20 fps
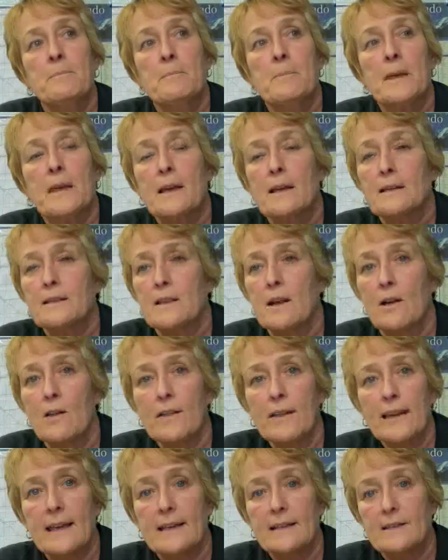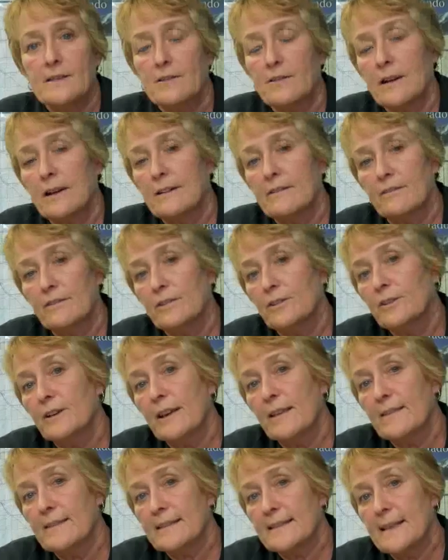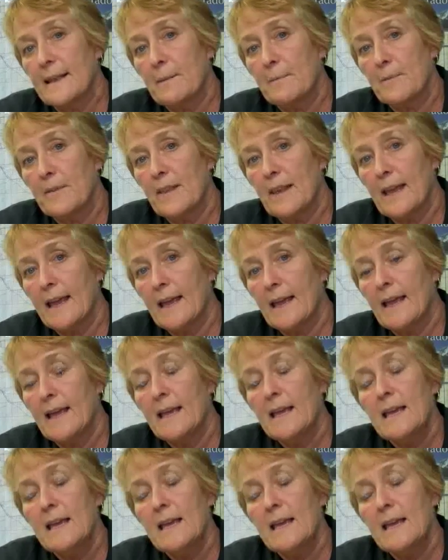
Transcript: because all the kids are kind of learning the same thing.